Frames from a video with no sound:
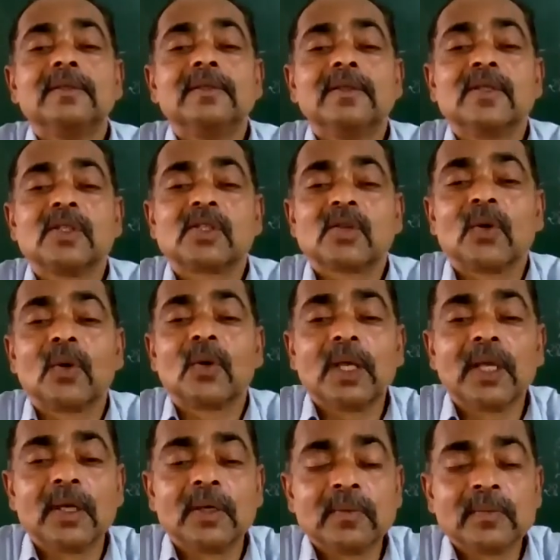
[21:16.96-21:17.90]

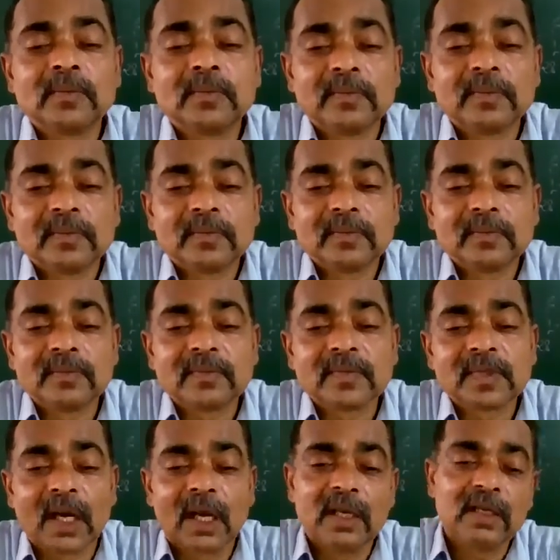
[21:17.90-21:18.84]
Sodium,
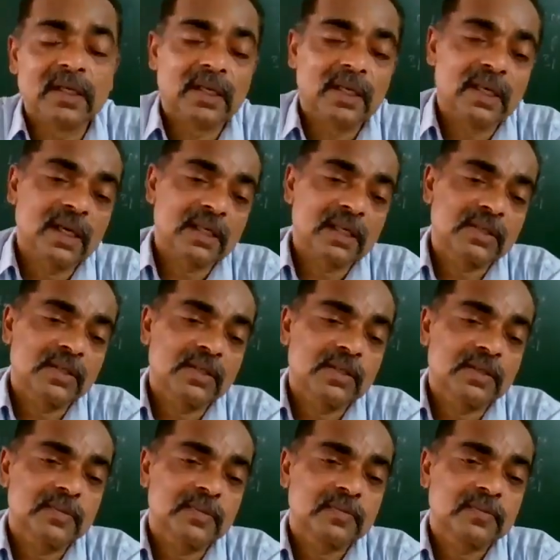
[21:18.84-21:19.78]
highly
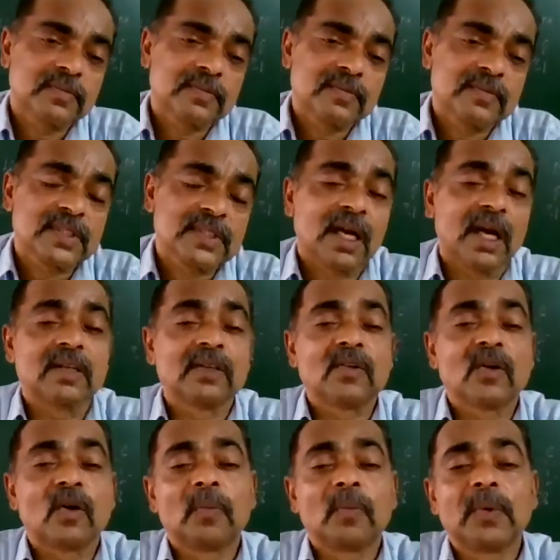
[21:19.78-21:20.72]
reactive, and
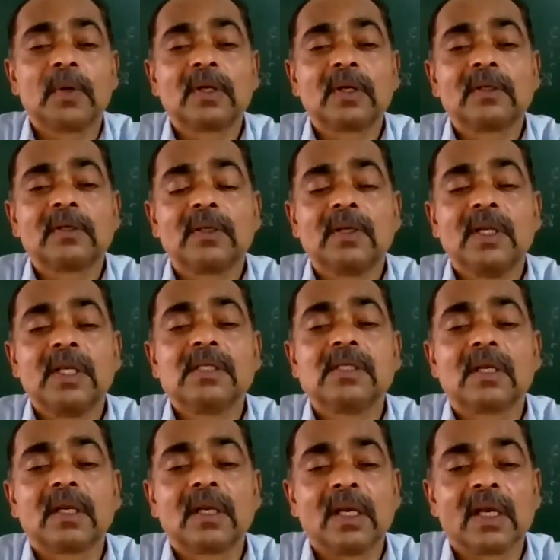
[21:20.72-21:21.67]
copper,
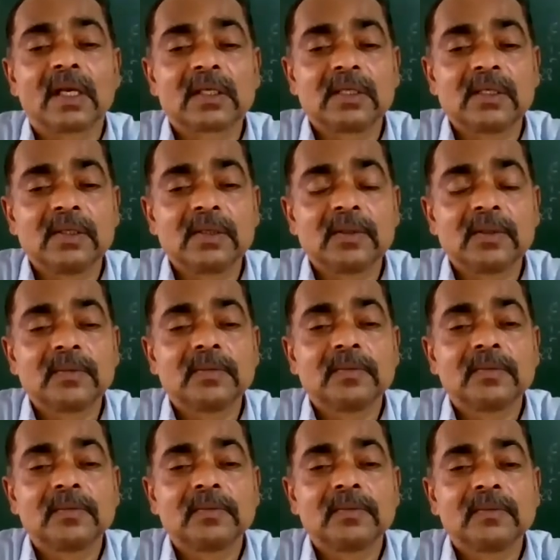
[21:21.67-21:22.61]
least reactive.
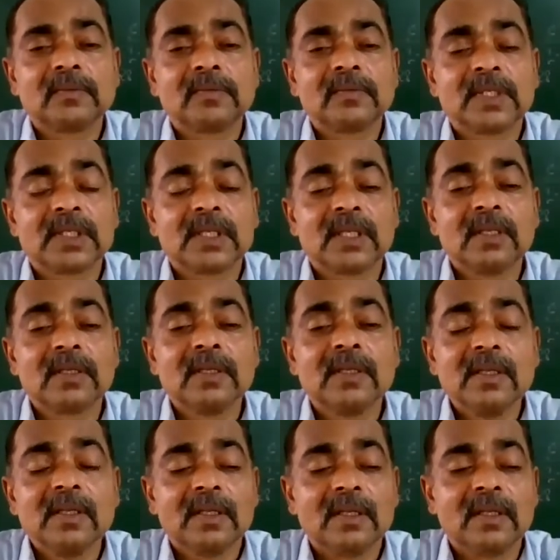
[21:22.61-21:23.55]
Isn't it?
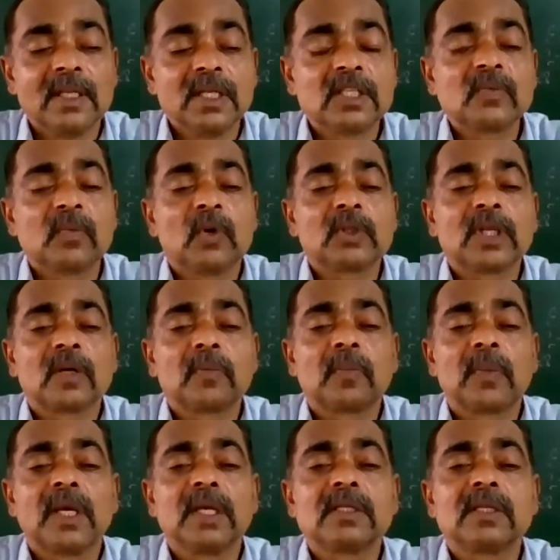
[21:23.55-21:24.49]
These both are
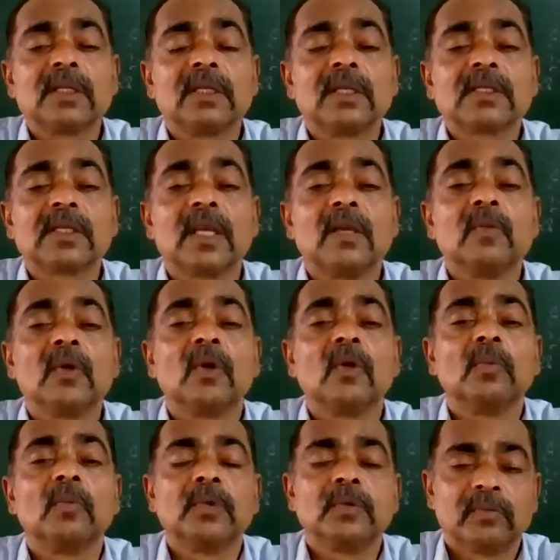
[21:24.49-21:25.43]
placed in the same
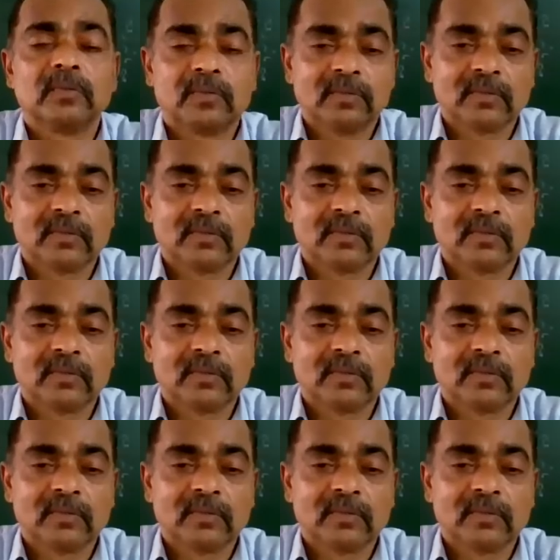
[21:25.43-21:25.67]
group.